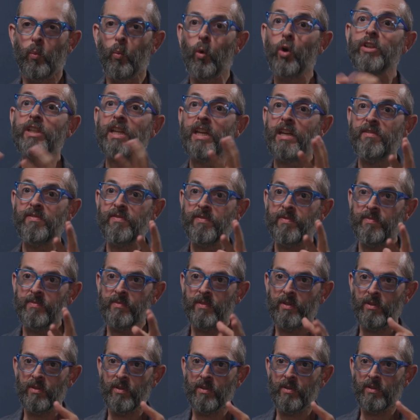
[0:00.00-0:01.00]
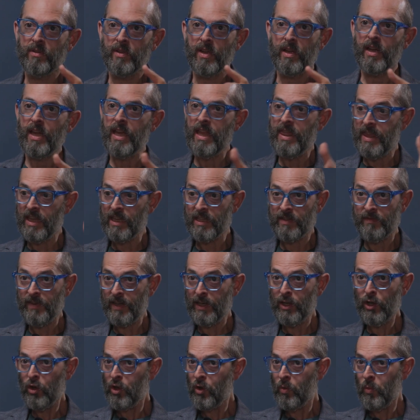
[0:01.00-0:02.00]
What if, in this
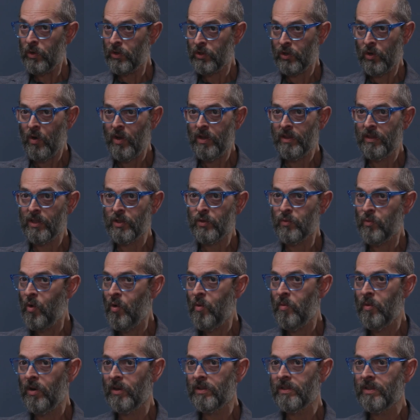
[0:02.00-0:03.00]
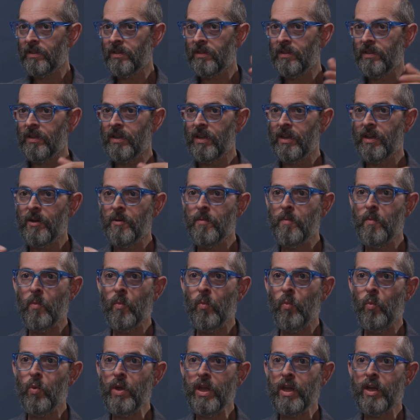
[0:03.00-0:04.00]
video that we're showing this robot, um,
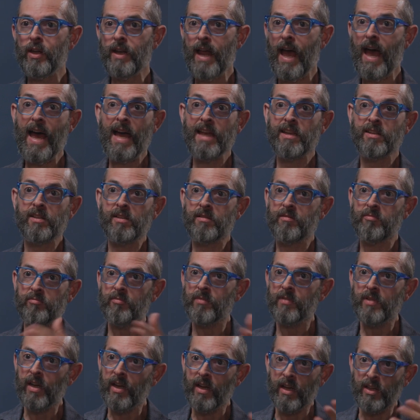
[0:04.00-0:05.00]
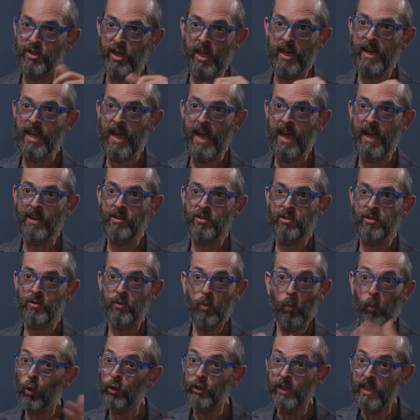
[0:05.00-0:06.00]
we could ask a Gen A I engine,
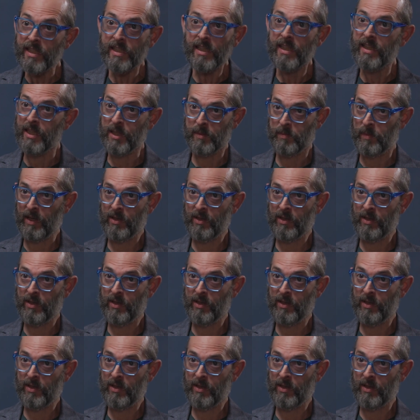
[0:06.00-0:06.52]
what is in this